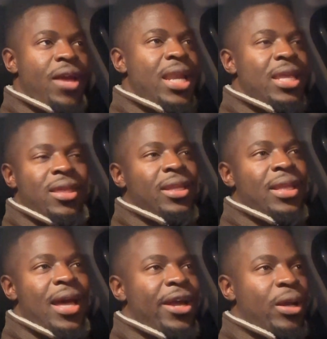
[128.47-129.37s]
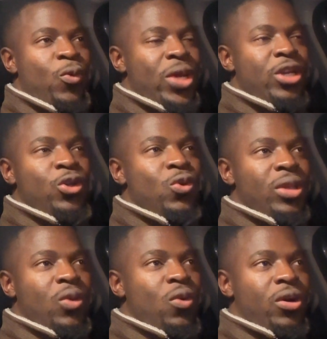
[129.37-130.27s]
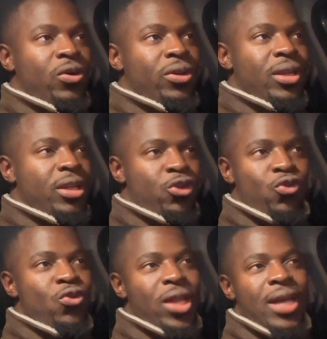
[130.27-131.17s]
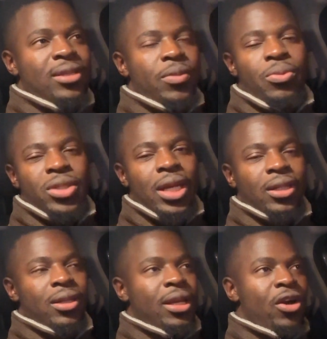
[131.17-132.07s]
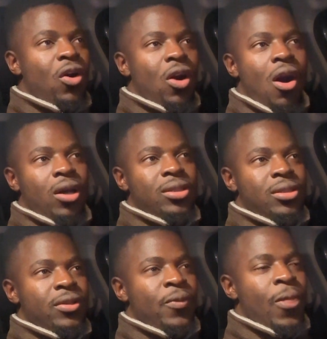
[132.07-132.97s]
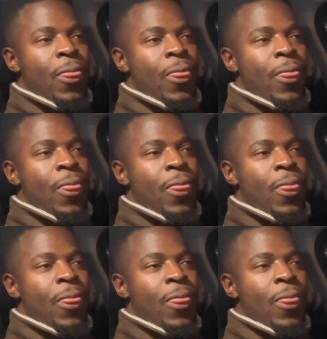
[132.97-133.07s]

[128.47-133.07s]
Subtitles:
anything that we do in the world, truth has to be protected at all costs.